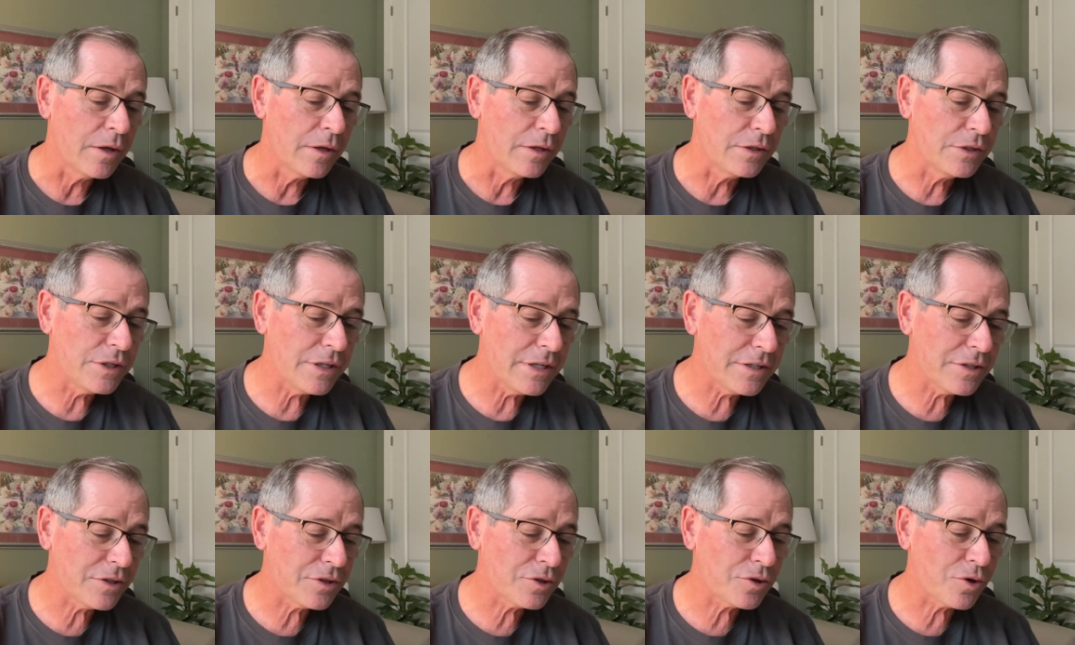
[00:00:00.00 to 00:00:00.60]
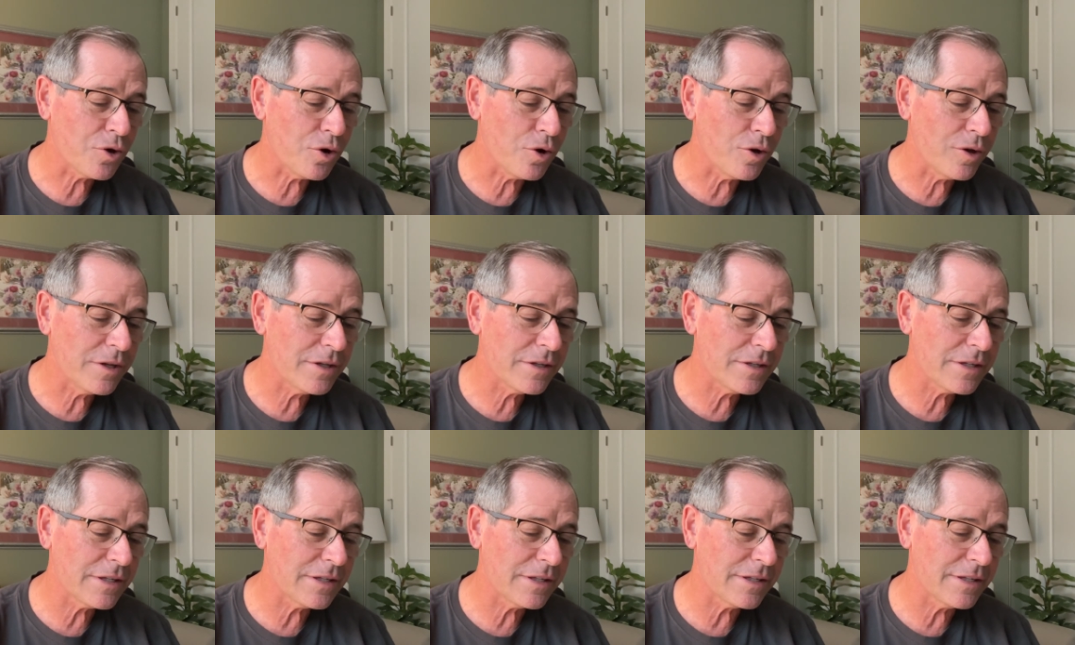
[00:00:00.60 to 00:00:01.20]
Jesus called
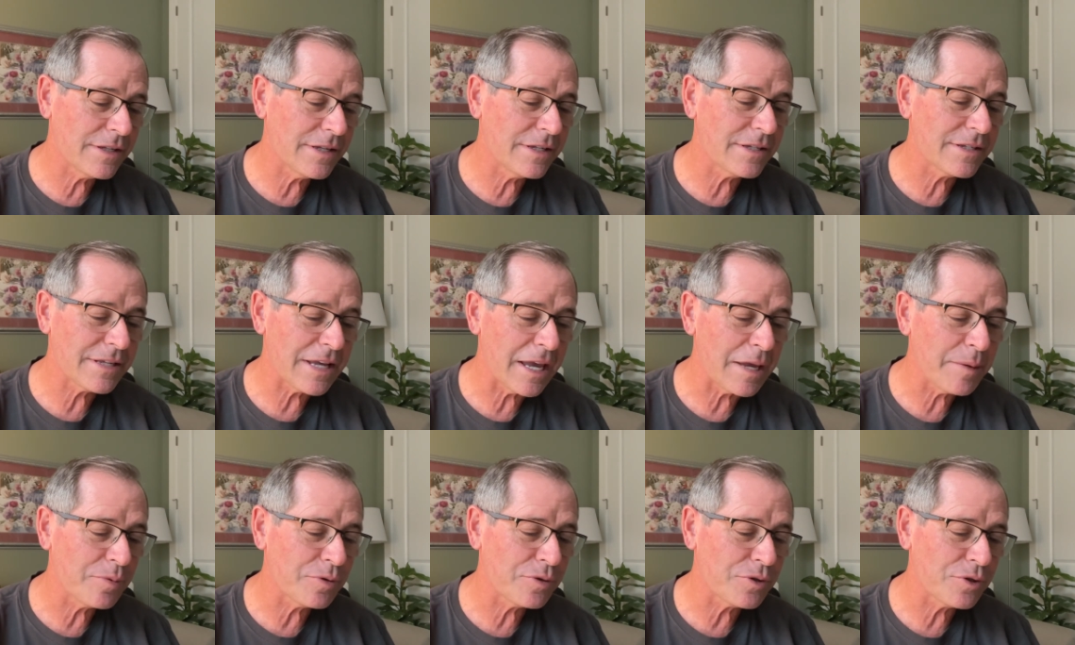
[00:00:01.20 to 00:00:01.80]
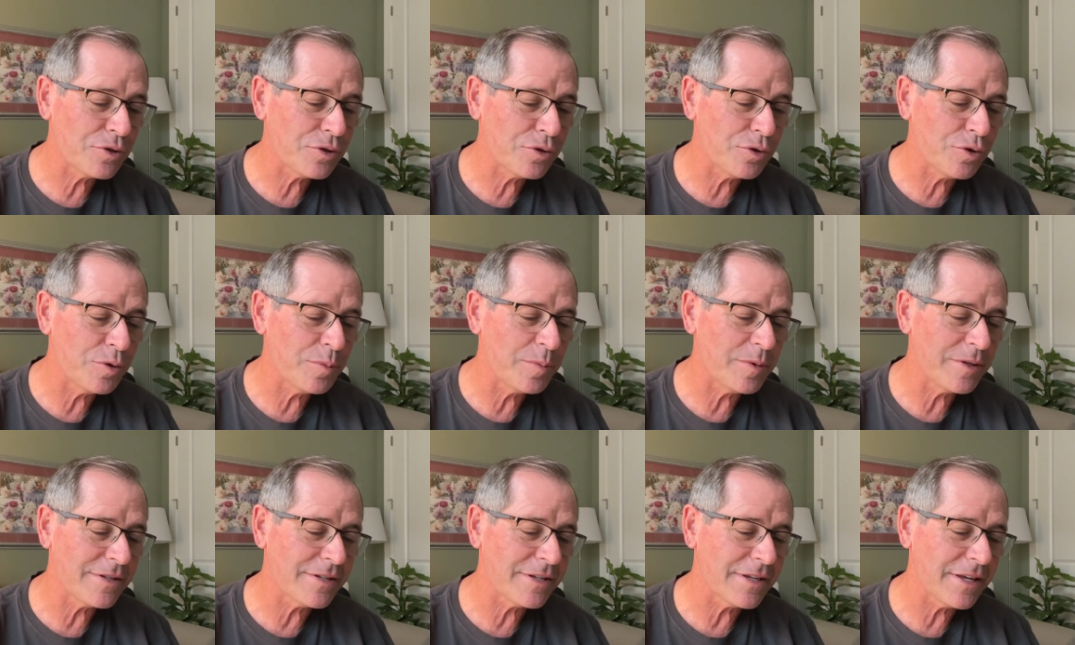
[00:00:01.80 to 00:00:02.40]
his disciples to him
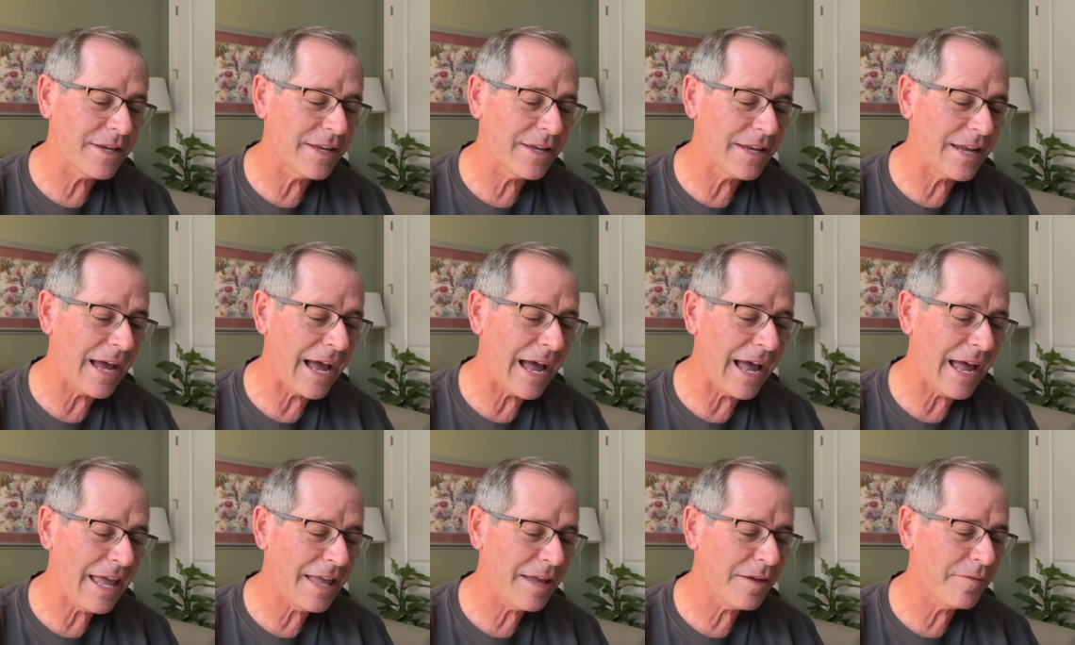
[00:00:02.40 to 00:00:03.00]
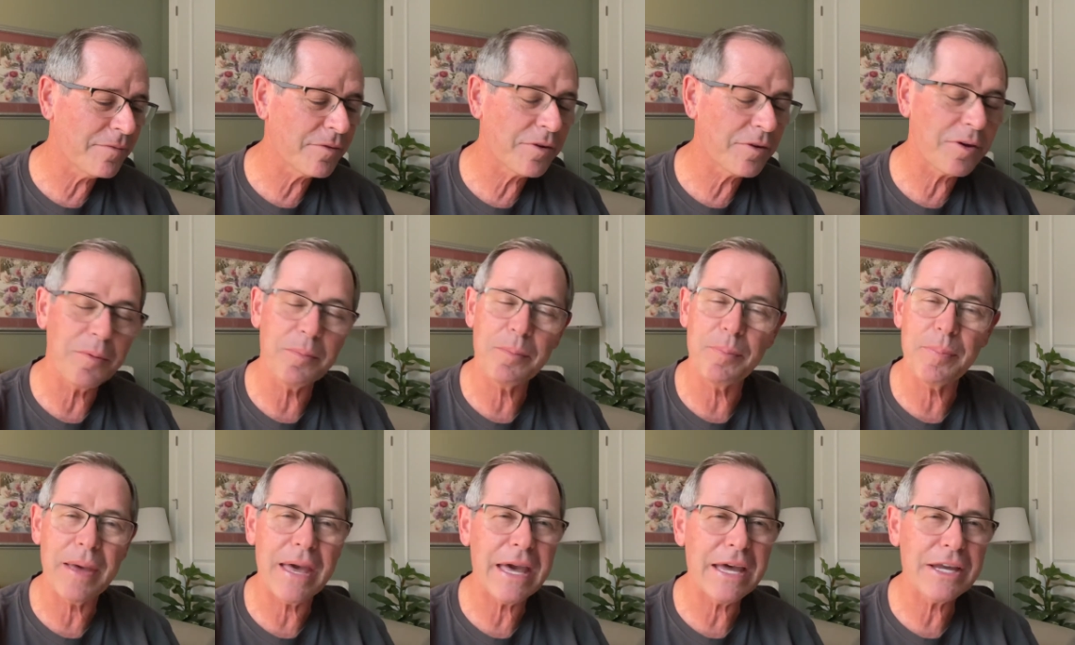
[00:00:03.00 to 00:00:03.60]
and said, I have
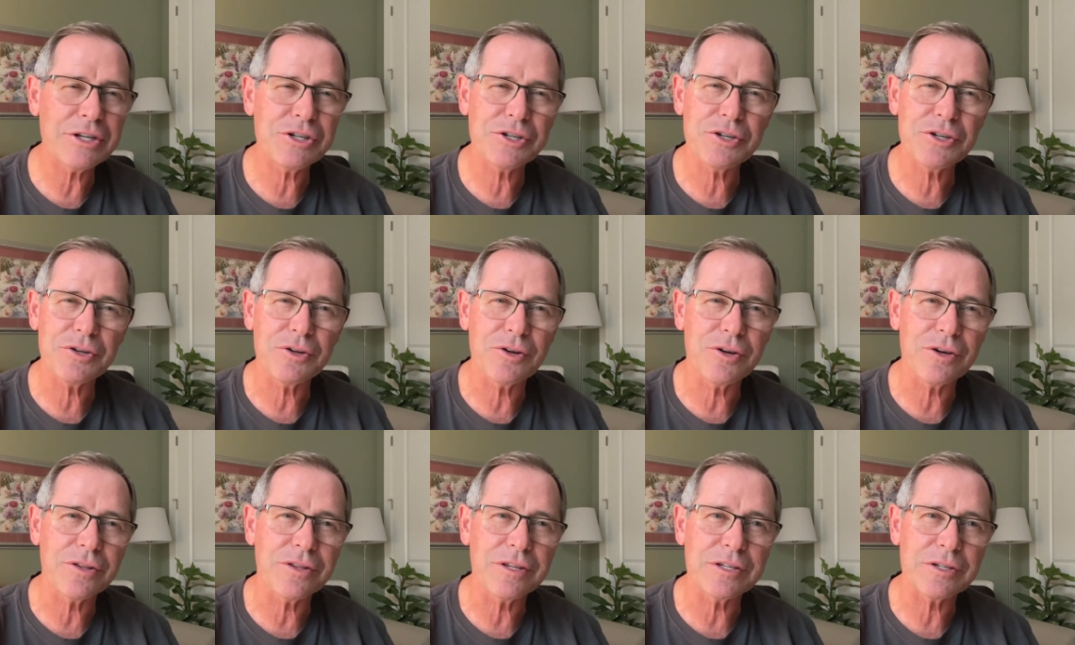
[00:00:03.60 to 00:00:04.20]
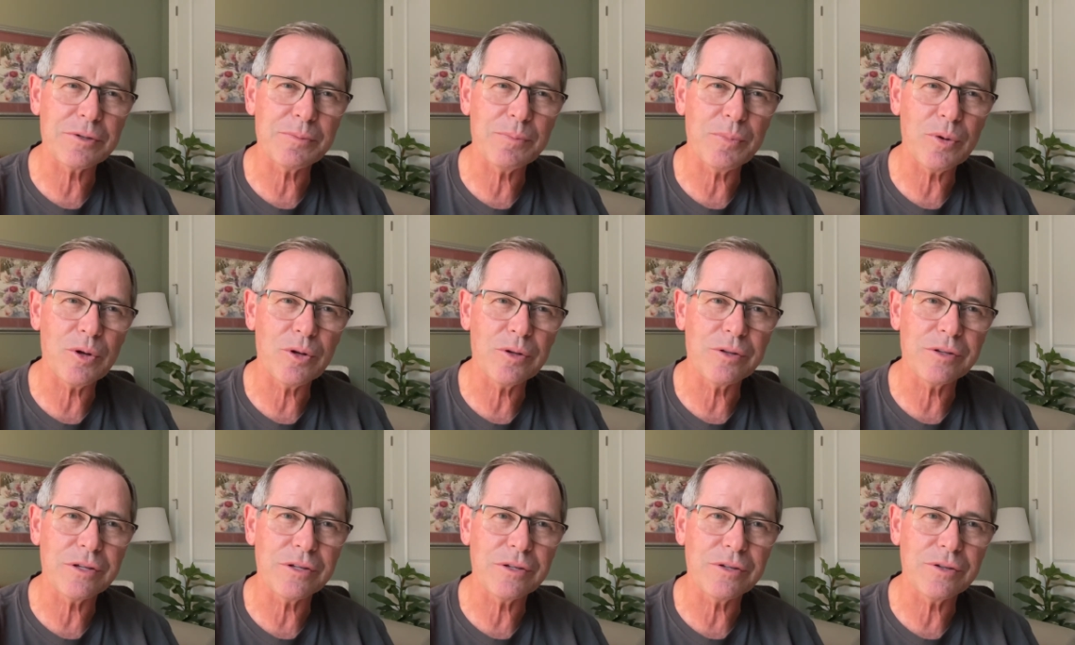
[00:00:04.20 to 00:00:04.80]
compassion on this
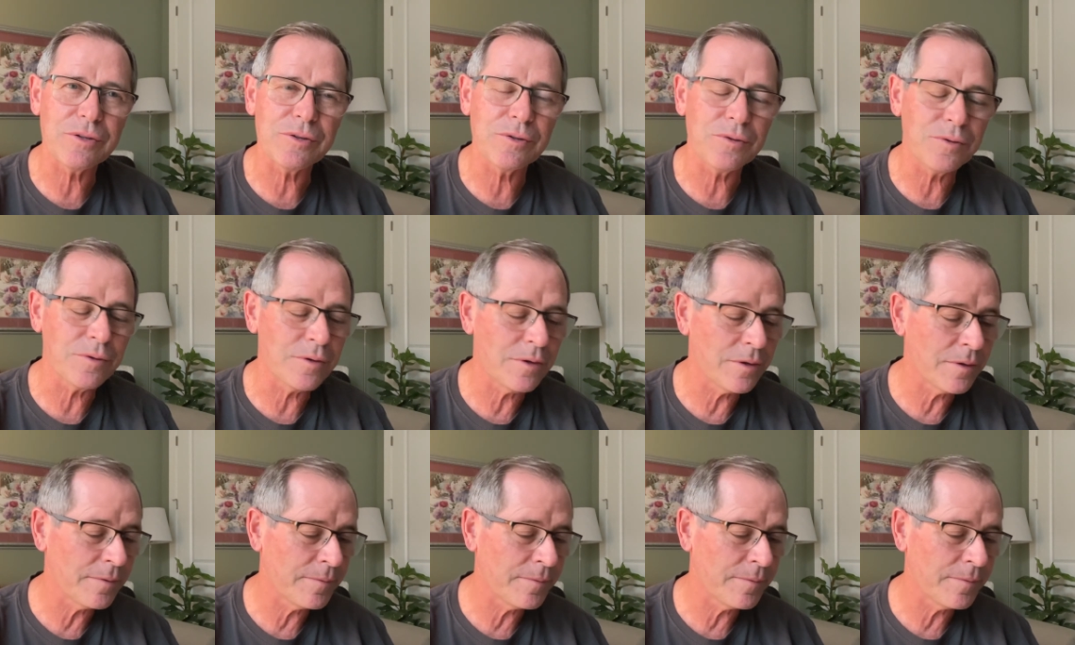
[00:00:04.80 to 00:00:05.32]
multitude,